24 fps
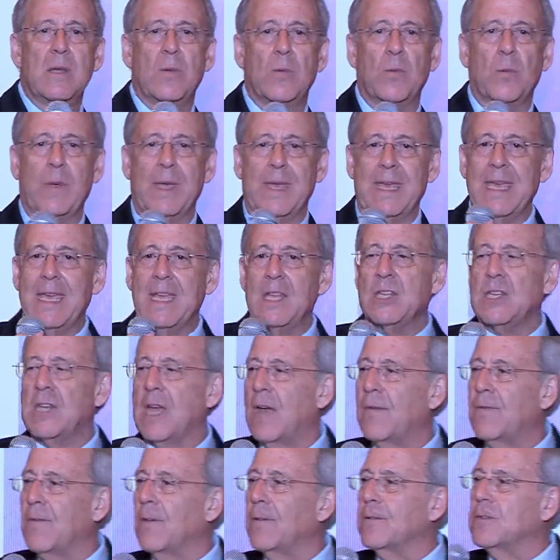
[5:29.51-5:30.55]
we each
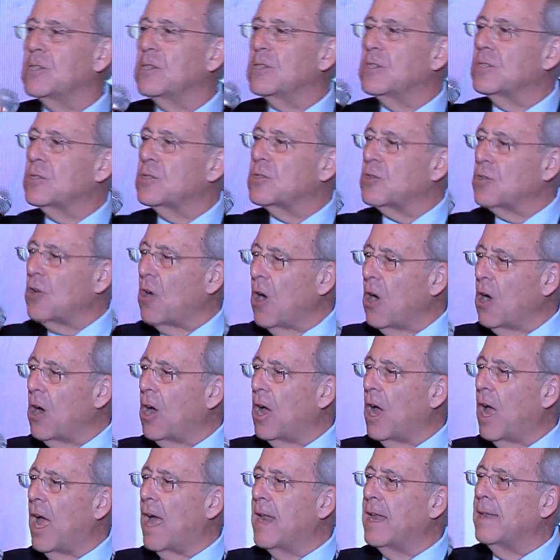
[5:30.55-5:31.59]
have a
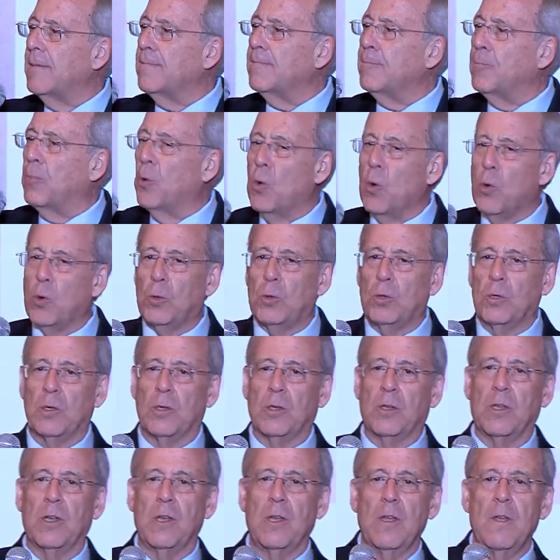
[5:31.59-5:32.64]
strong and important
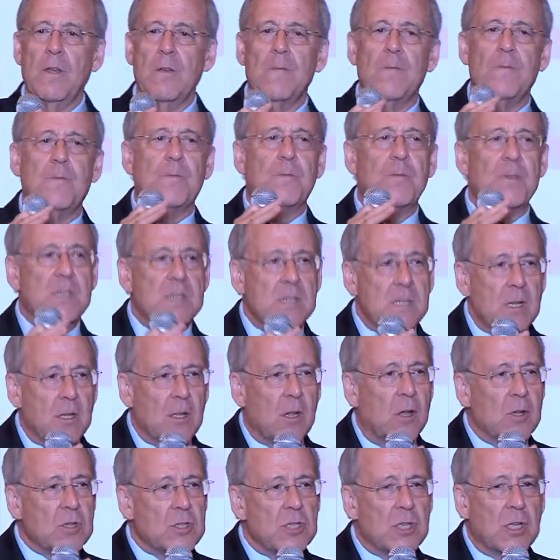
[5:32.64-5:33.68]

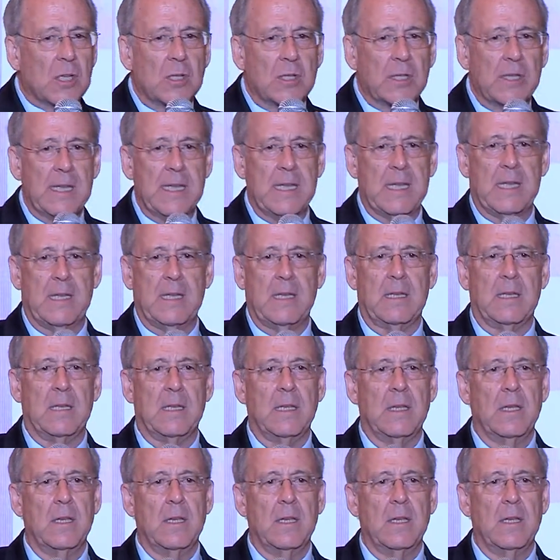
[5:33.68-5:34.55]
physiological need